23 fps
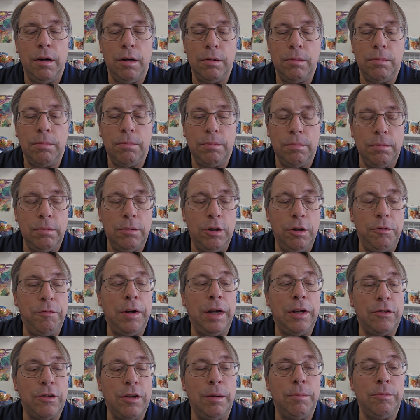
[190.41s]
or Two
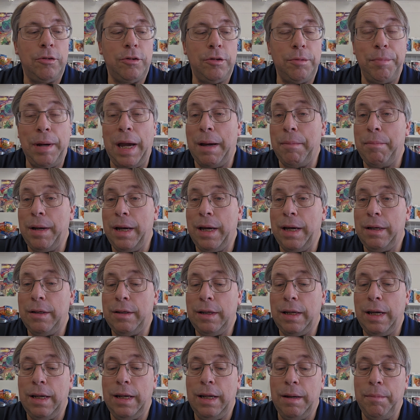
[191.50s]
Face comes to Batman
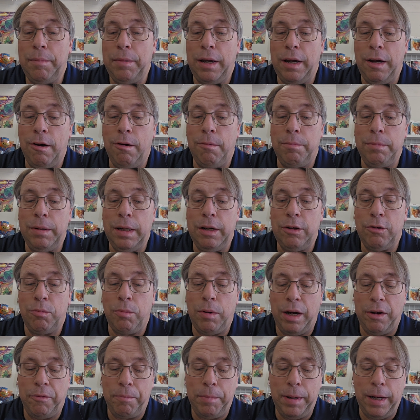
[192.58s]
to get him to help get his
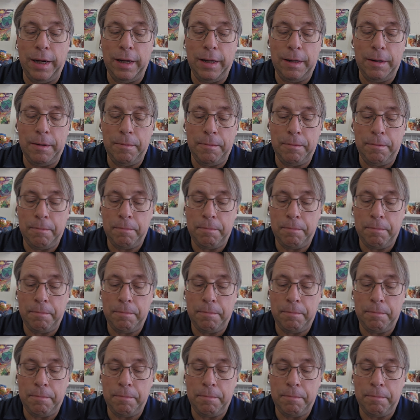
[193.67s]
wife back.